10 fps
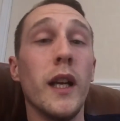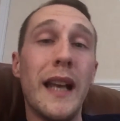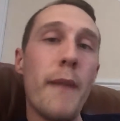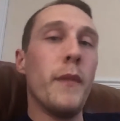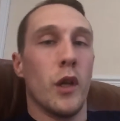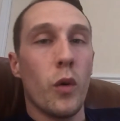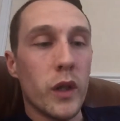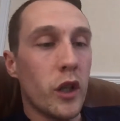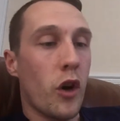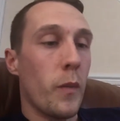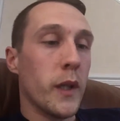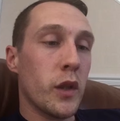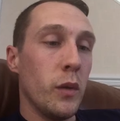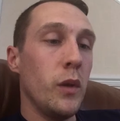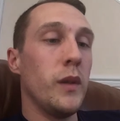Let me know in the comments
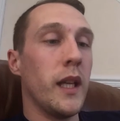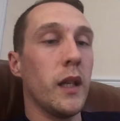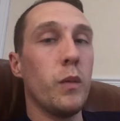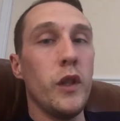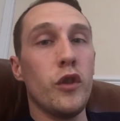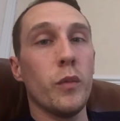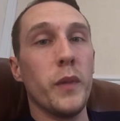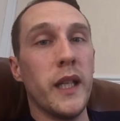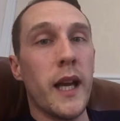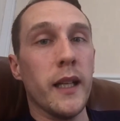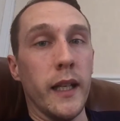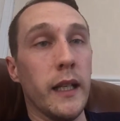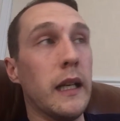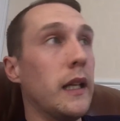who you think we should be getting in.